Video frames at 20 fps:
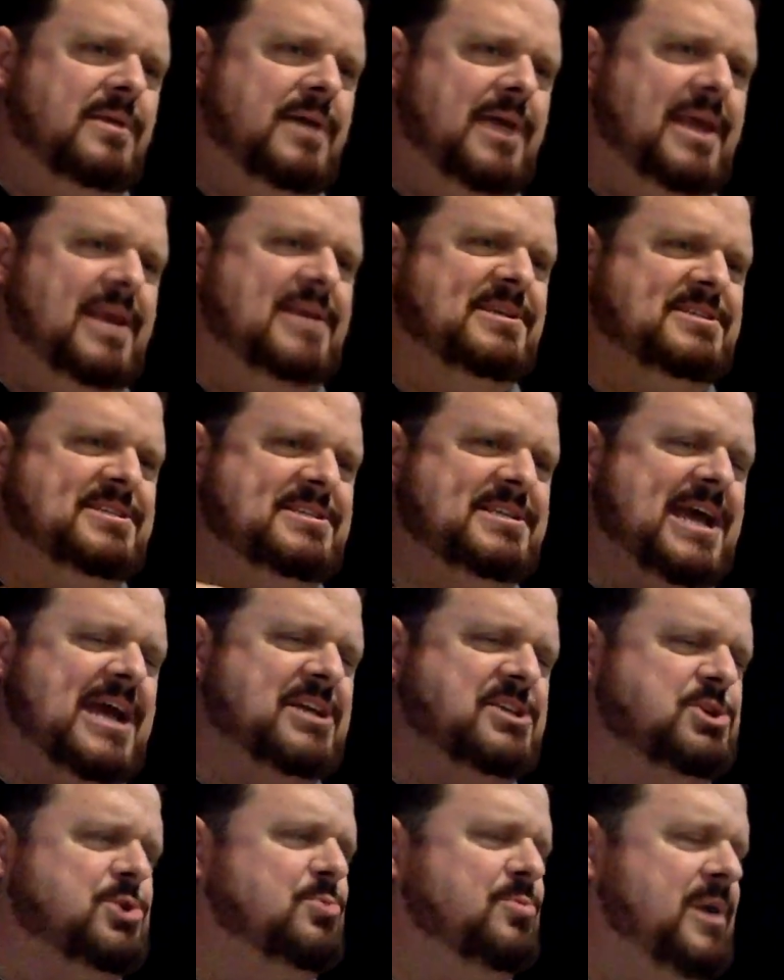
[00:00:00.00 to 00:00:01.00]
it is
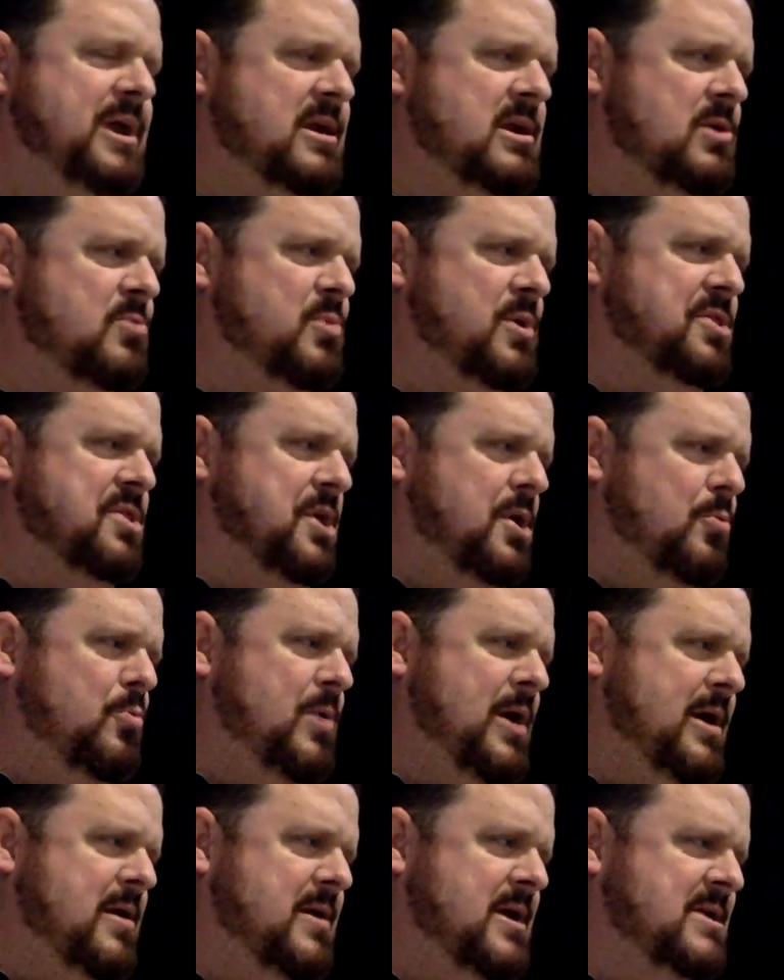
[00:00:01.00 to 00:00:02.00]
saturated with an
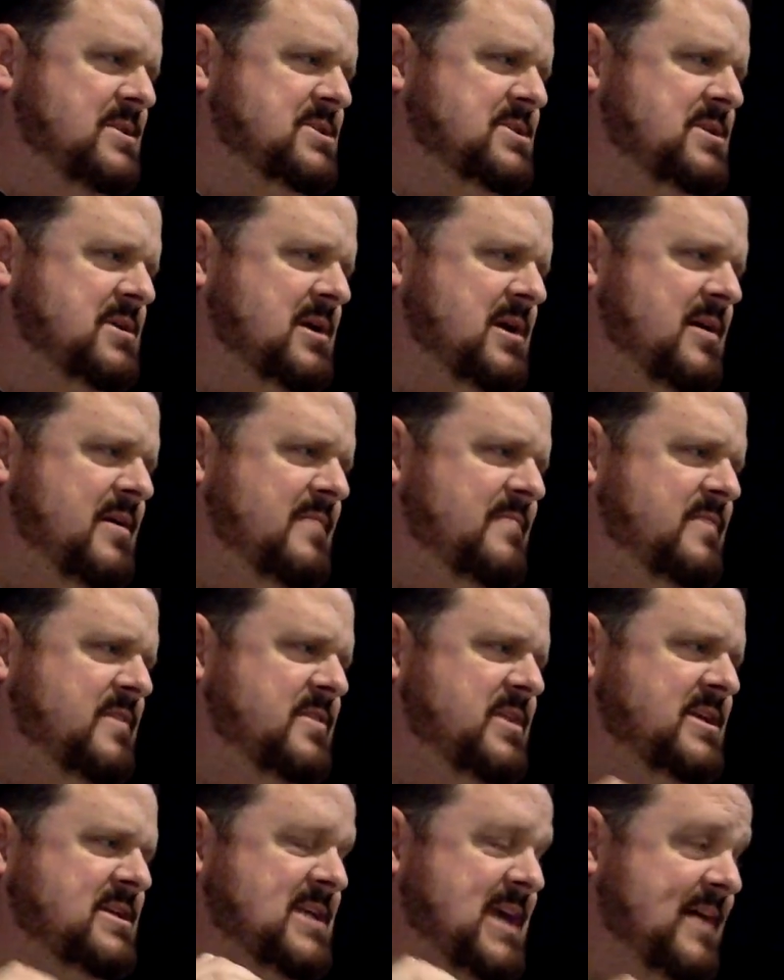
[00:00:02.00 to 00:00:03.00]
awareness
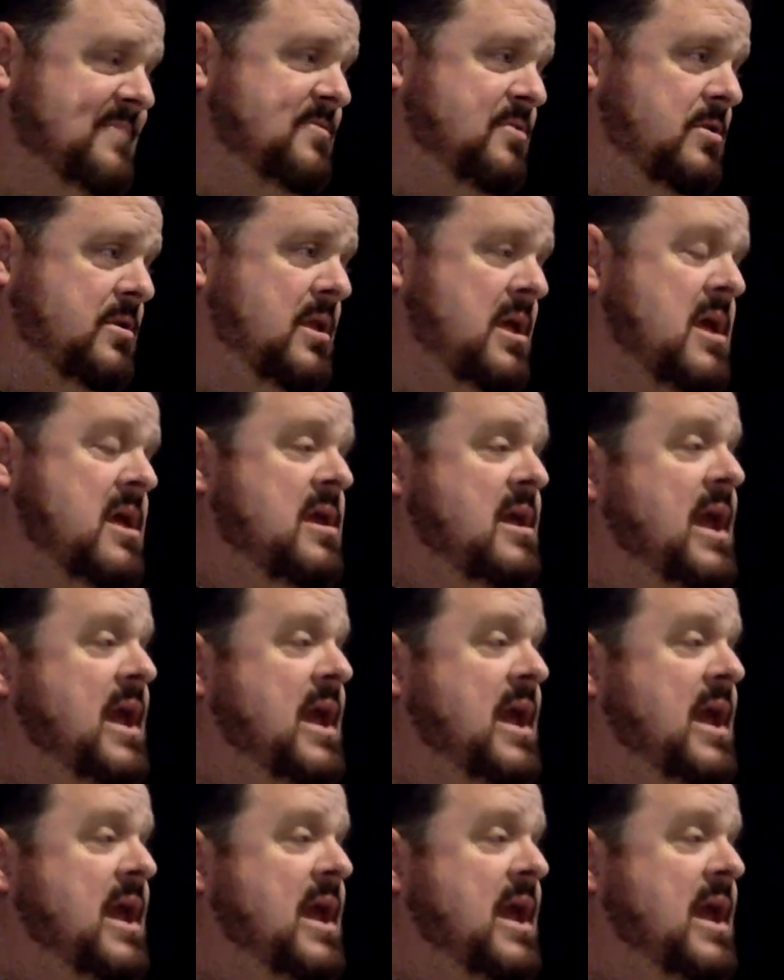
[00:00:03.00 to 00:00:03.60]
of the devil